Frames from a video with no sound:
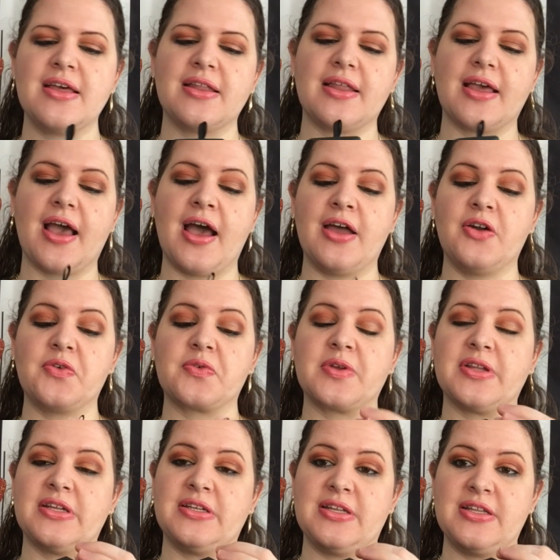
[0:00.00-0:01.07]
Like, I don't
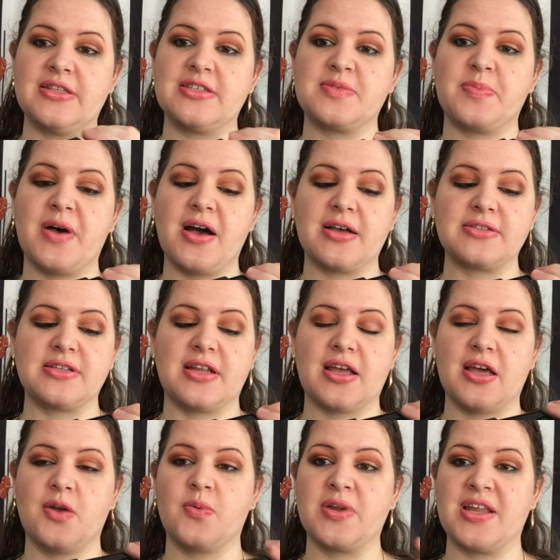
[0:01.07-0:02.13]
really need this box, and I
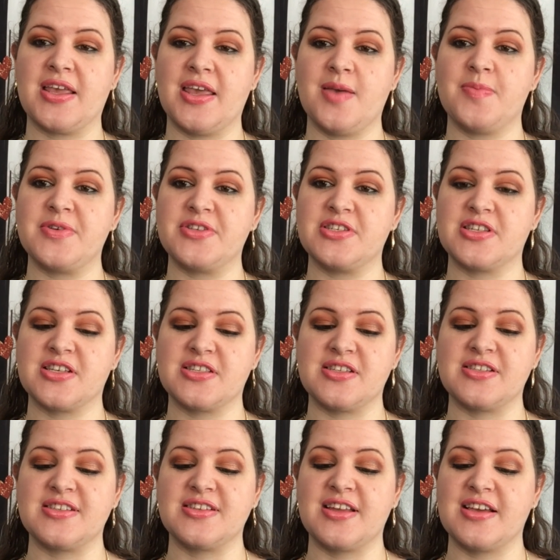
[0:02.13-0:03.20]
kind of want to keep it just because
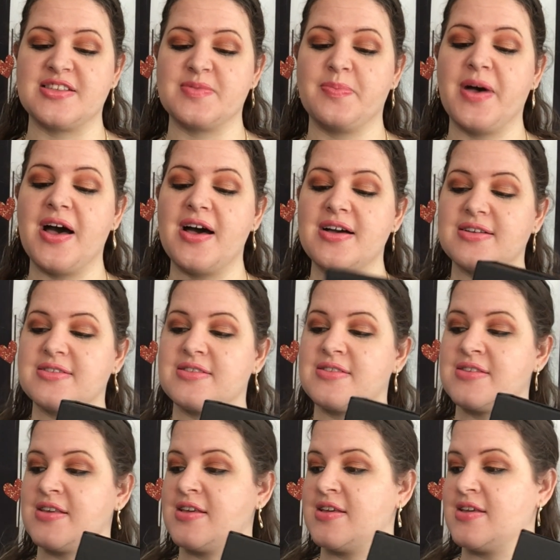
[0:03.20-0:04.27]
it's a nice
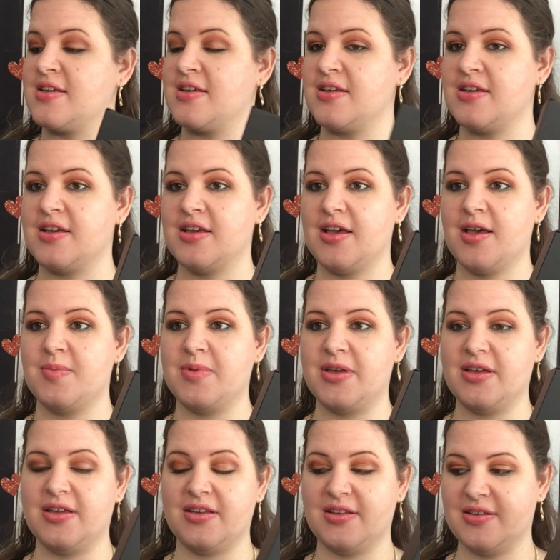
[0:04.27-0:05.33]
box. I
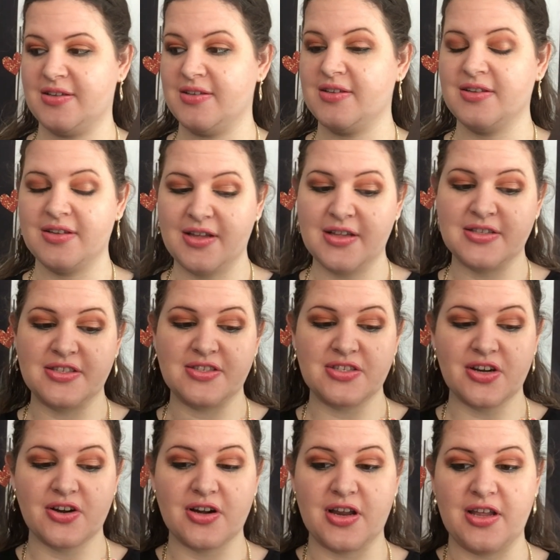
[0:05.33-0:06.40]
mean, it's
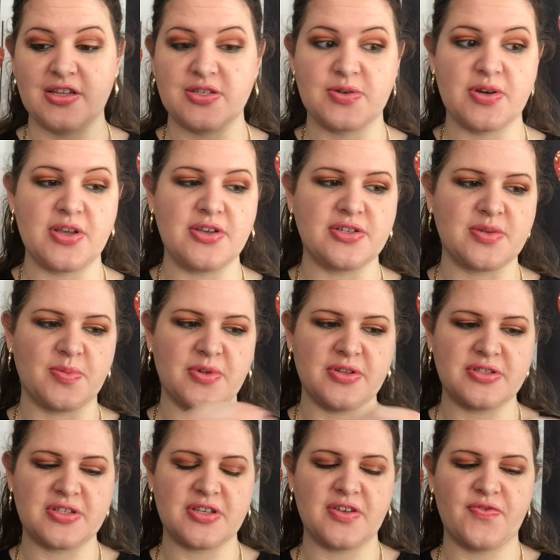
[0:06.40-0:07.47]
sturdy, it's reusable,
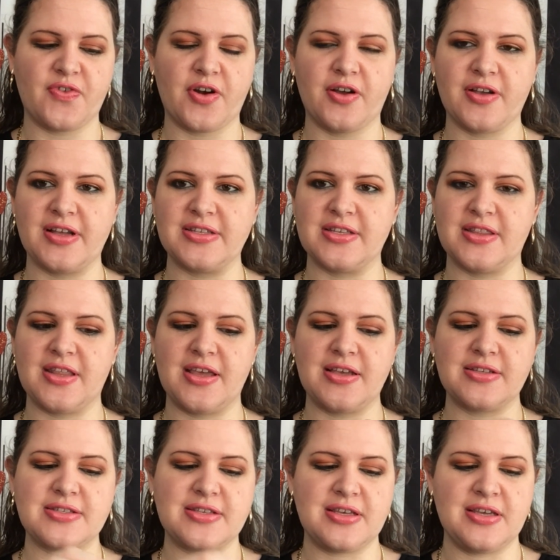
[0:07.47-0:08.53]
it's good for all kinds of
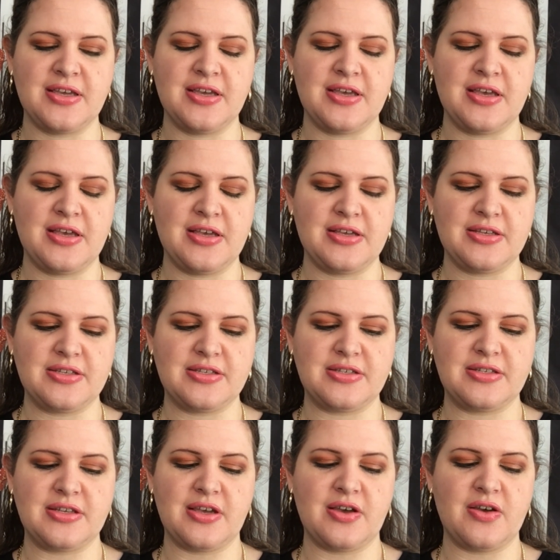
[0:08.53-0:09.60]
things.
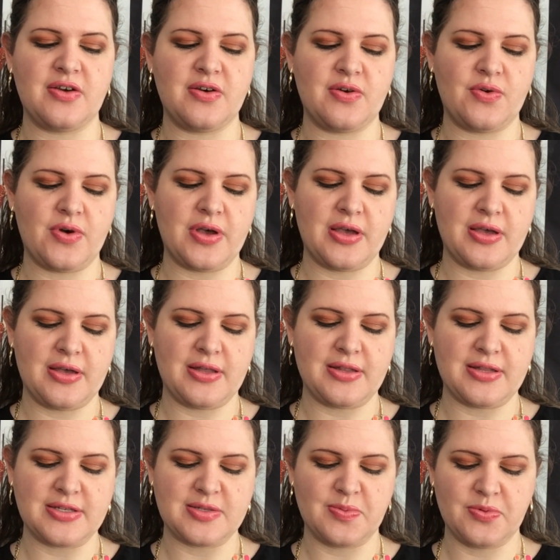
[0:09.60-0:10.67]
So
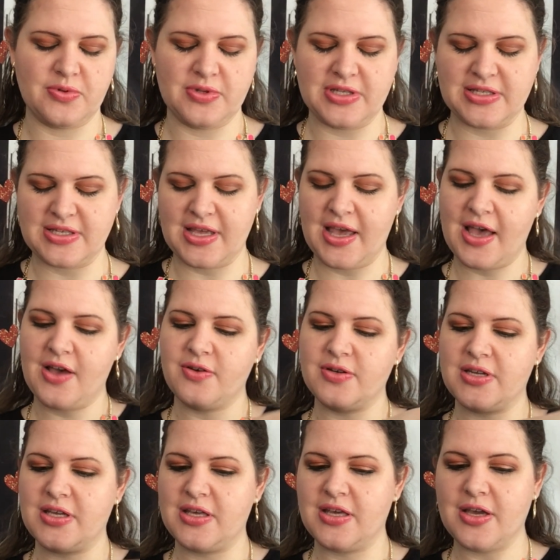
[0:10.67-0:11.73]
let's pull this out
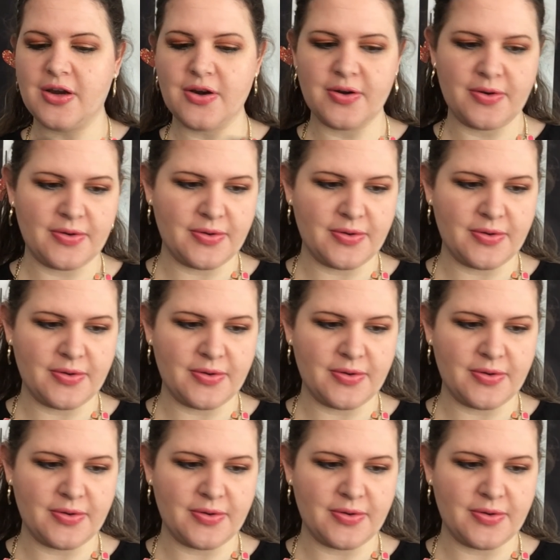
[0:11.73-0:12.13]
here.